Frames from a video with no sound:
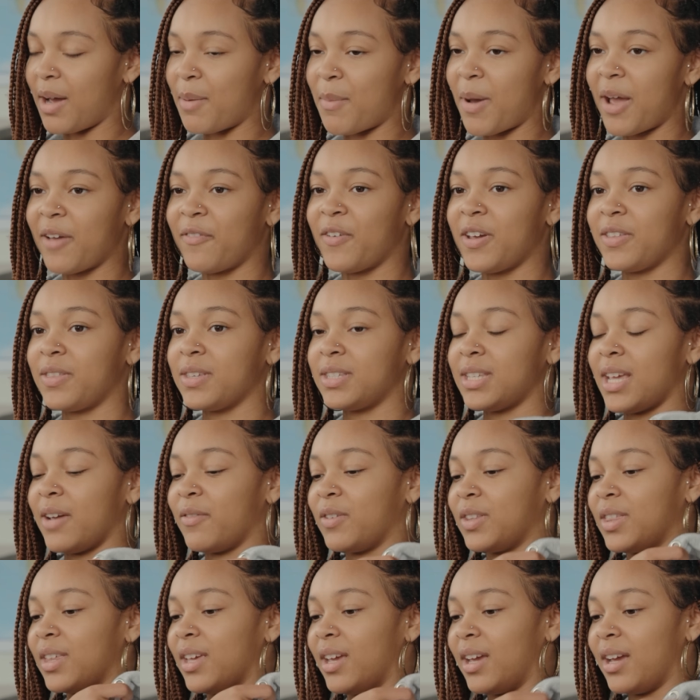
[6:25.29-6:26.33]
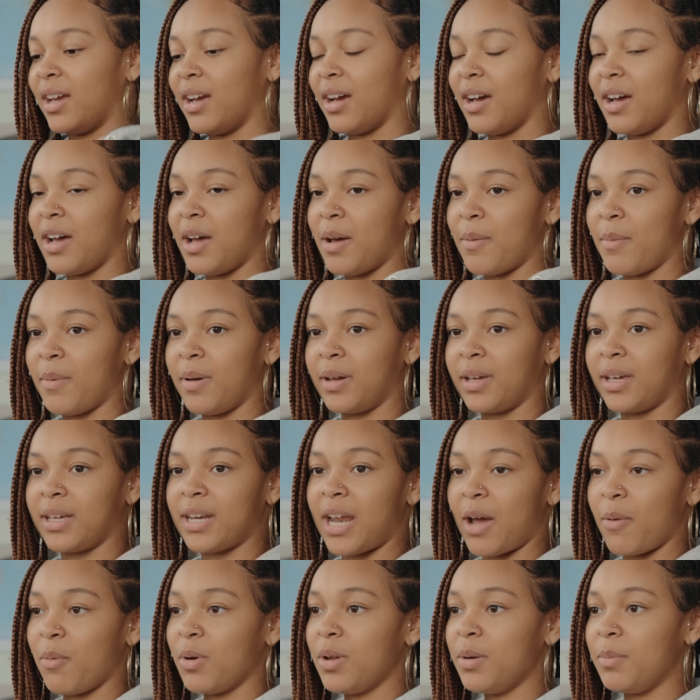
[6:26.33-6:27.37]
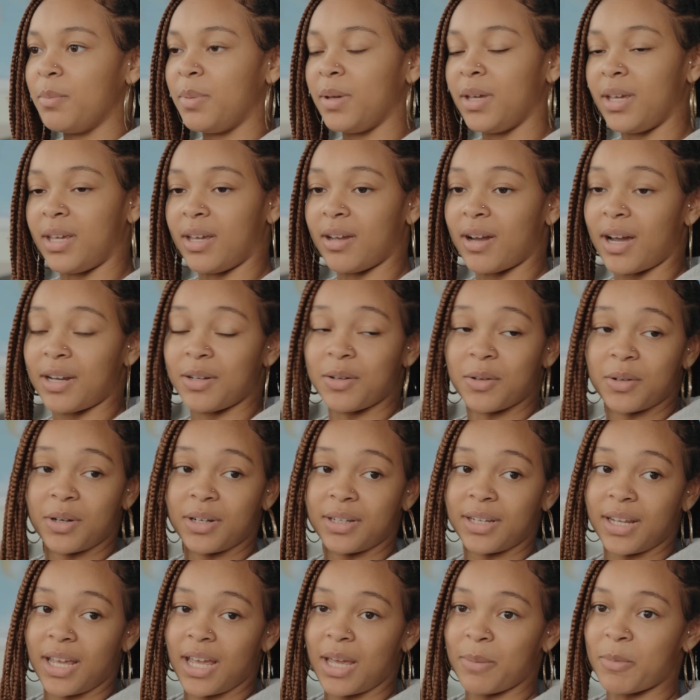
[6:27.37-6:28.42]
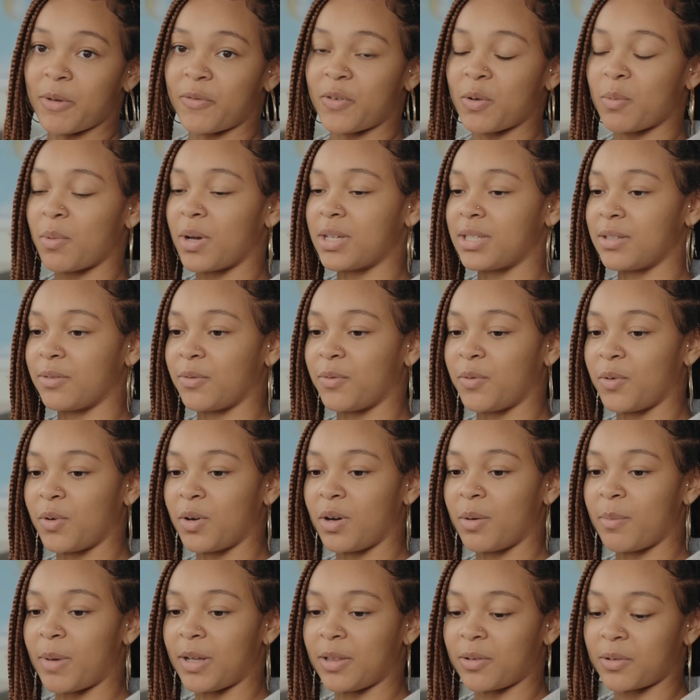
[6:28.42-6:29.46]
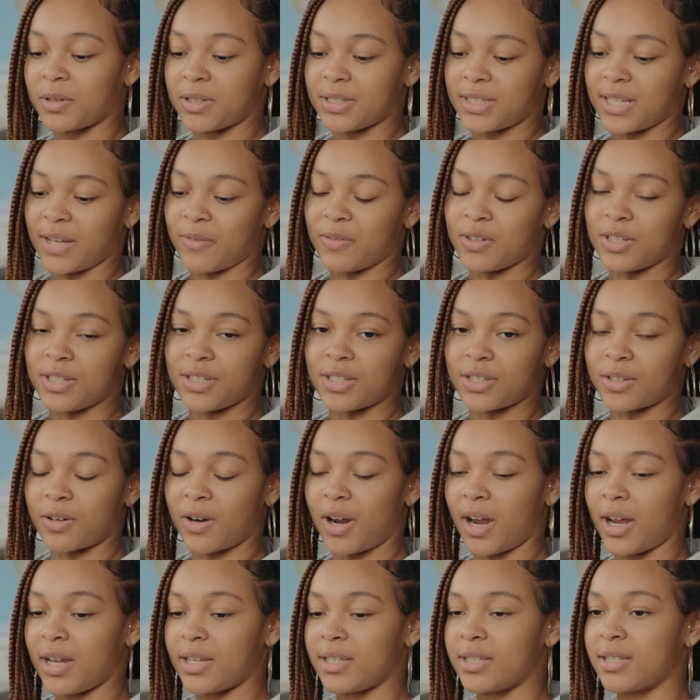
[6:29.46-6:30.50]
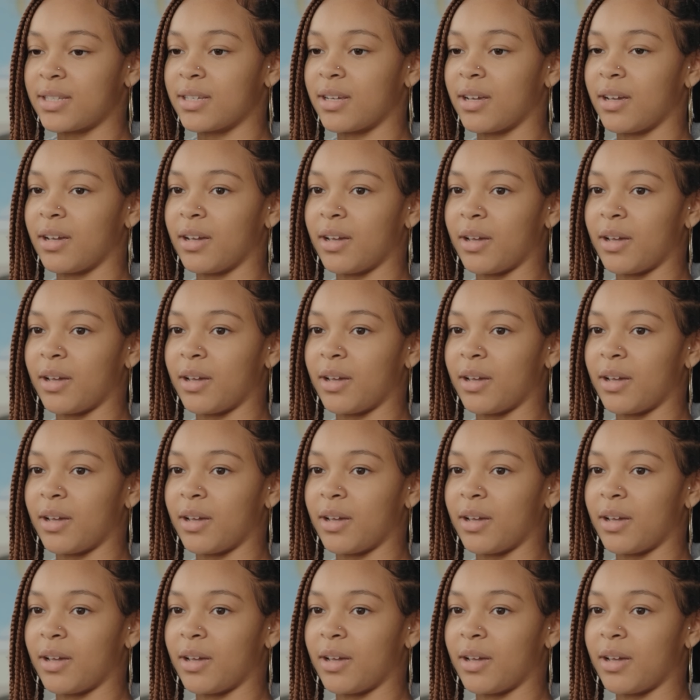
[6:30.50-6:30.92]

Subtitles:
Yeah, my faith is everything. Again, I wouldn't be here at Notre Dame if it wasn't for my Lord and Savior Jesus Christ.